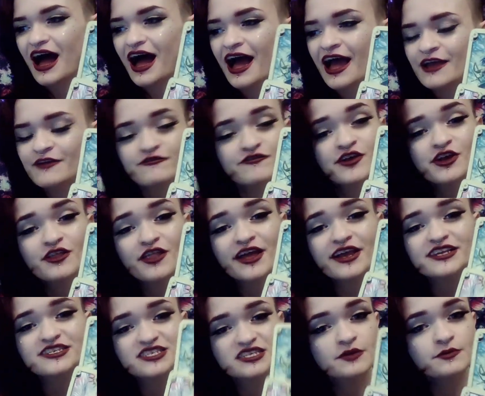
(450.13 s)
I feel
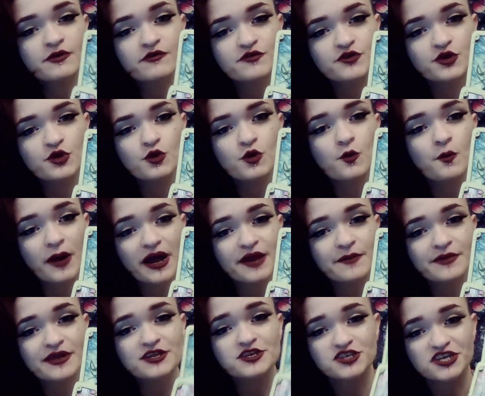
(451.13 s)
like some of you
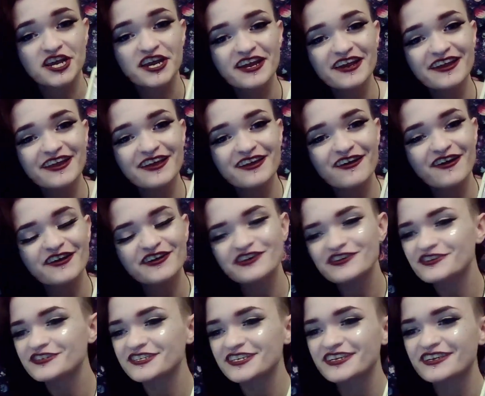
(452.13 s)
might be cheating on
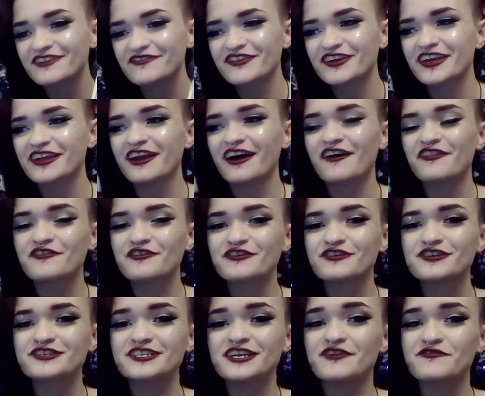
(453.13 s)
your significant
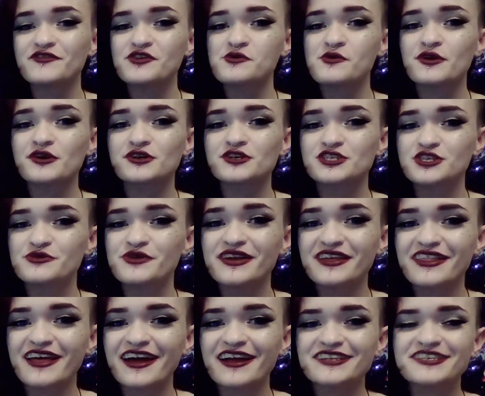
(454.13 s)
others. If you are
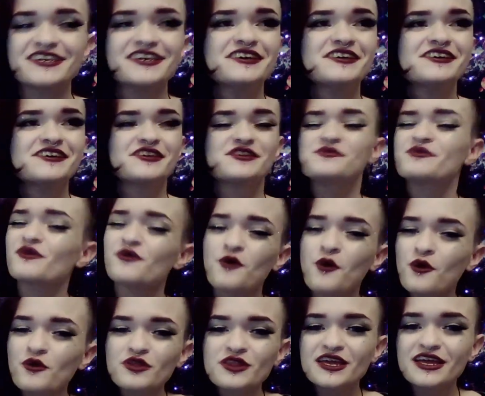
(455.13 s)
doing that, you are
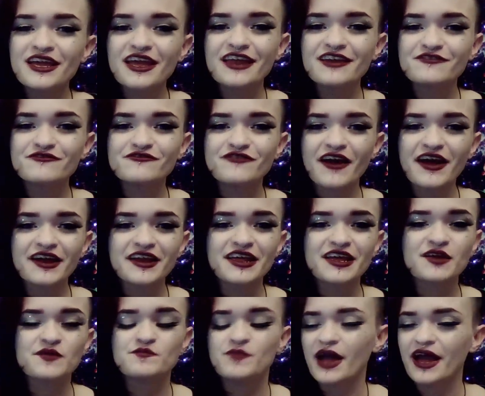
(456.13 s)
only
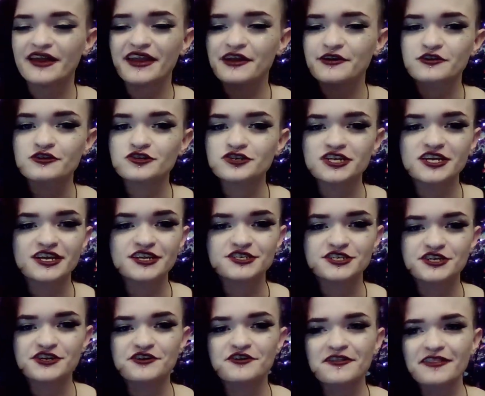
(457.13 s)
inviting bad energy
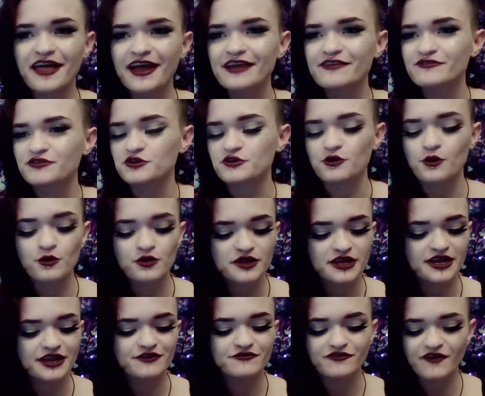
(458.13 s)
into your life. You're
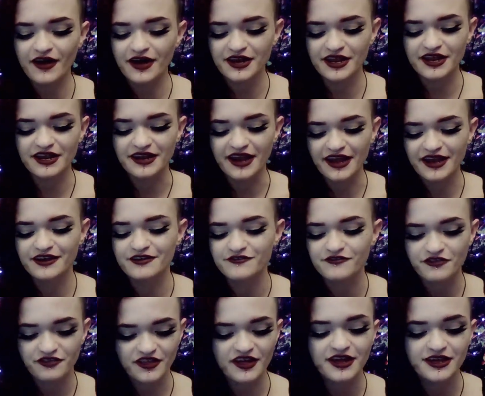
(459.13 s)
only inviting
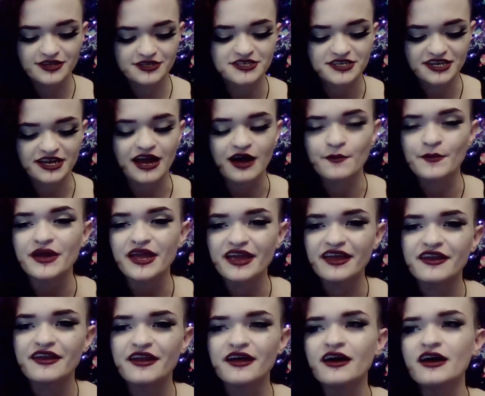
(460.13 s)
negative things to come
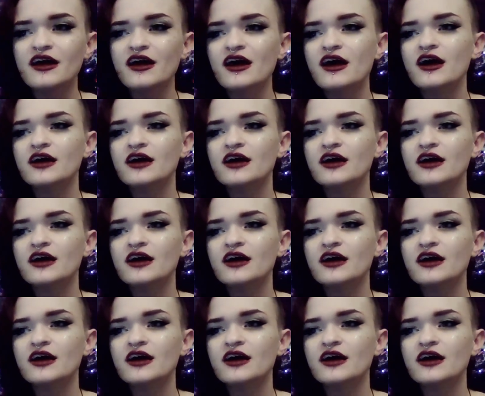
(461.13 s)
in.